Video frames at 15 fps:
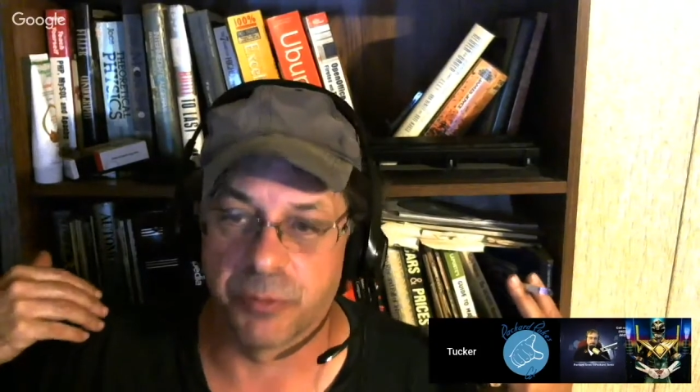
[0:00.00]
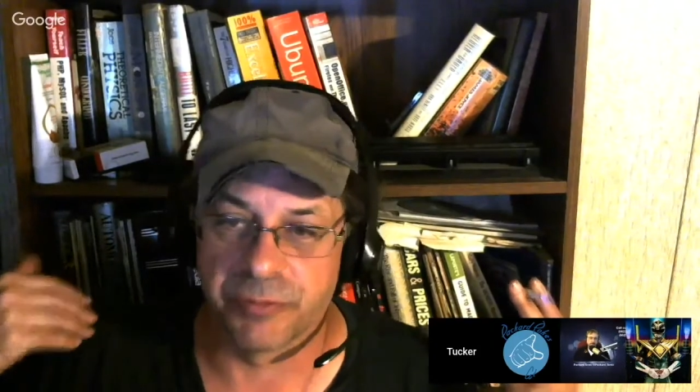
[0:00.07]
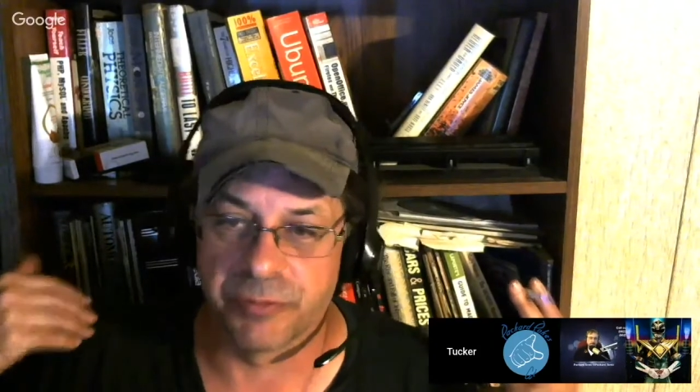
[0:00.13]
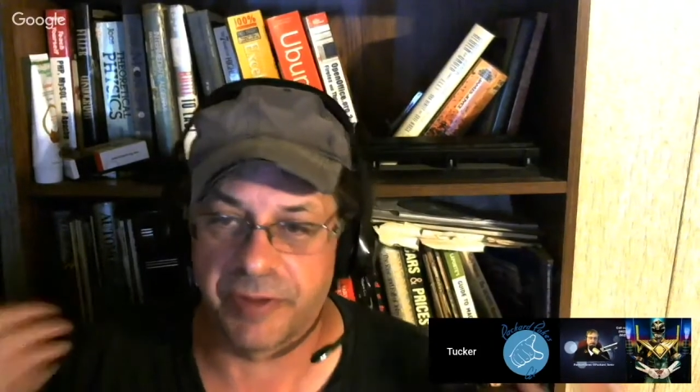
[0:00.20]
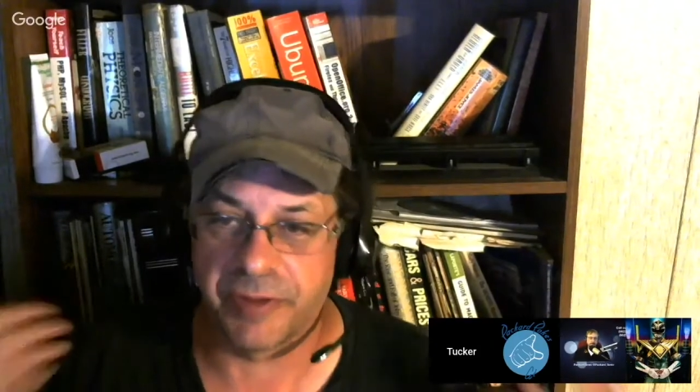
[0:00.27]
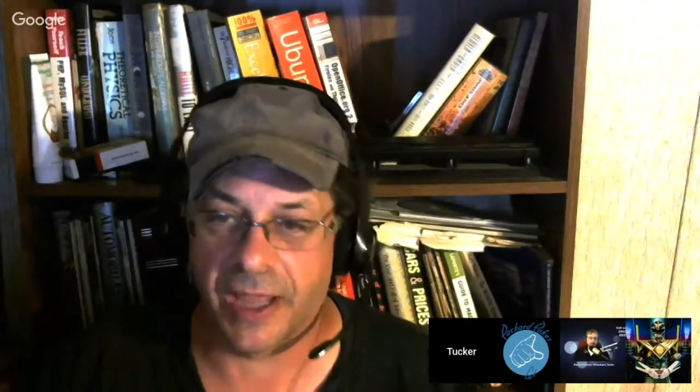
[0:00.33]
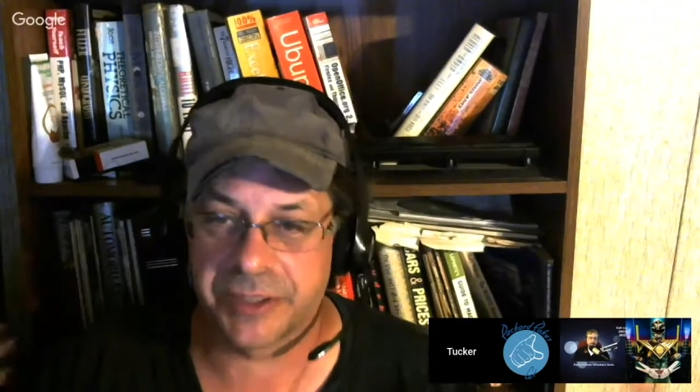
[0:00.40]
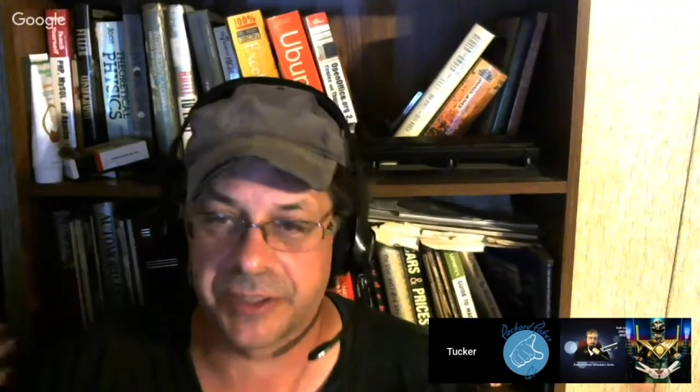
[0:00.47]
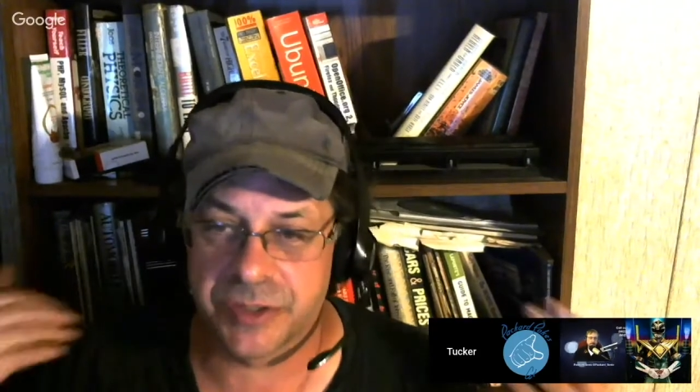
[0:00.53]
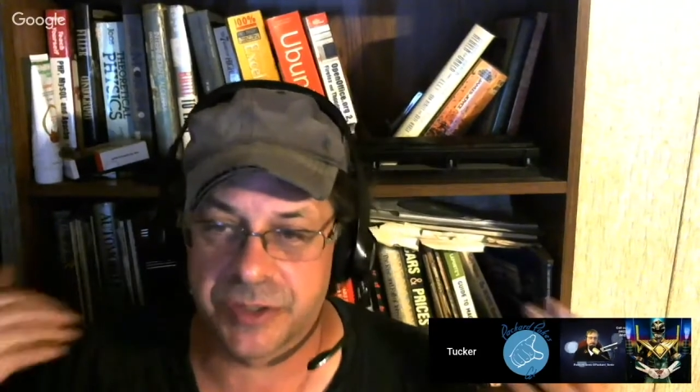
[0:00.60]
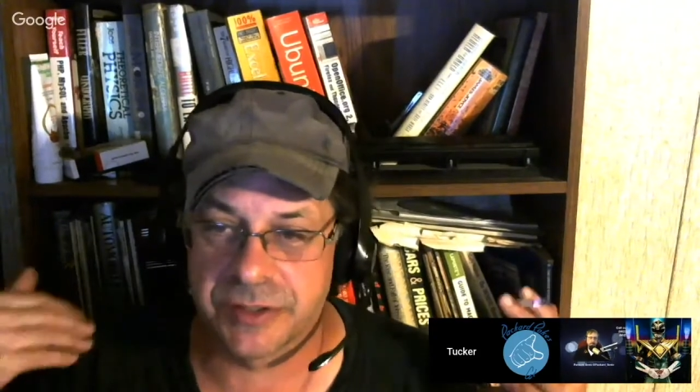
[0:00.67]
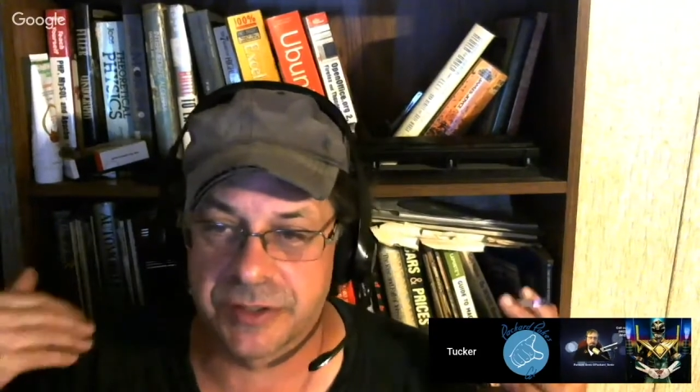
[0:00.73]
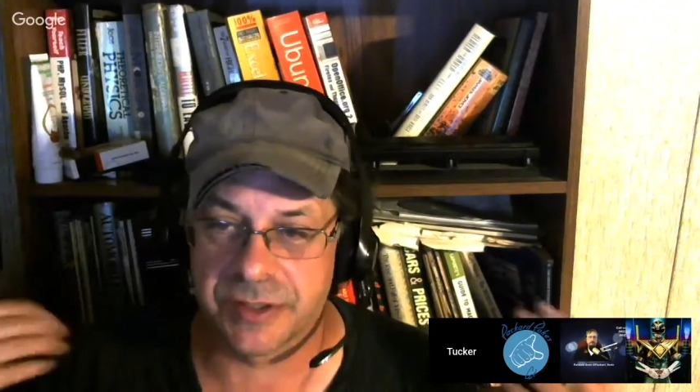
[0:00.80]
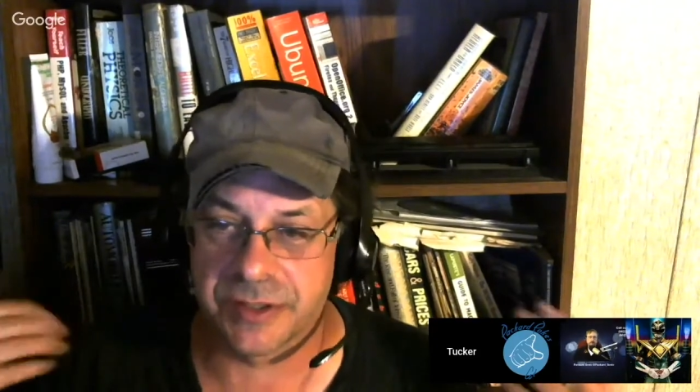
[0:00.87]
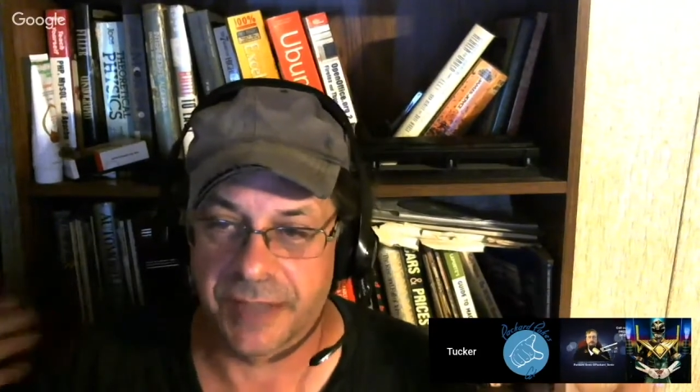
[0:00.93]

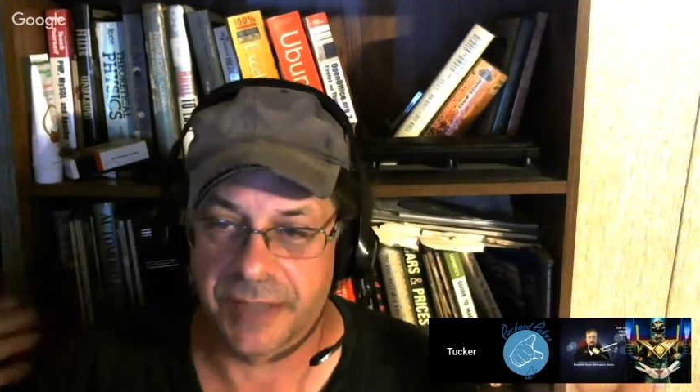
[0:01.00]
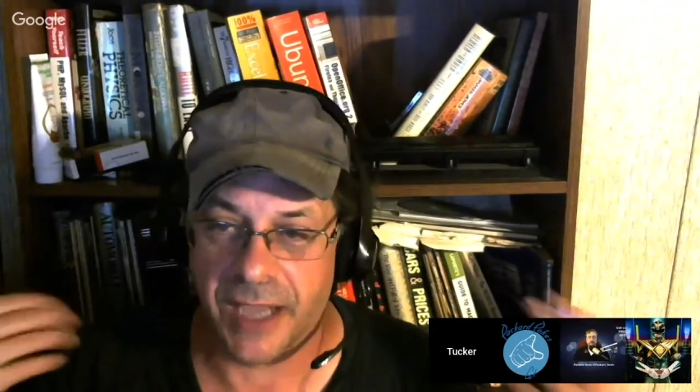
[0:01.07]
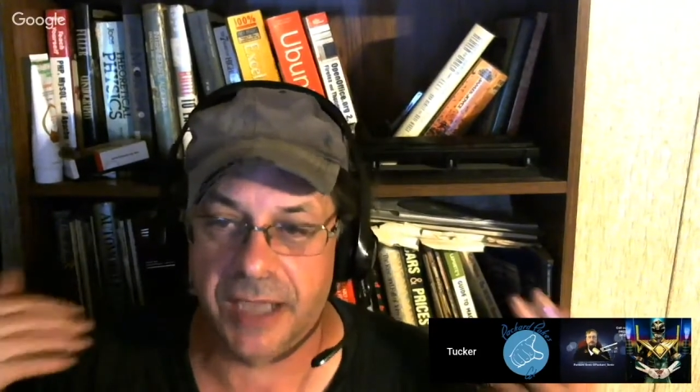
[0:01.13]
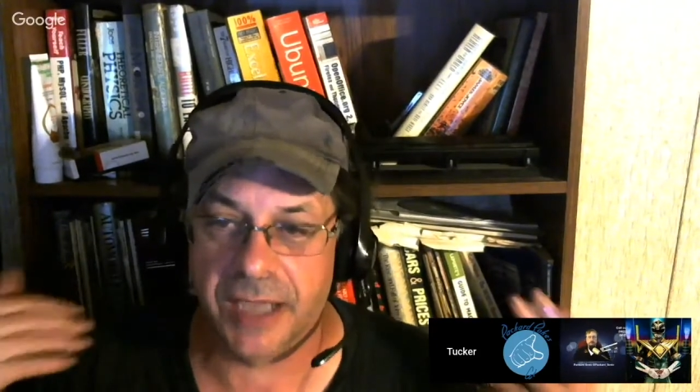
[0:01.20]
reflections and the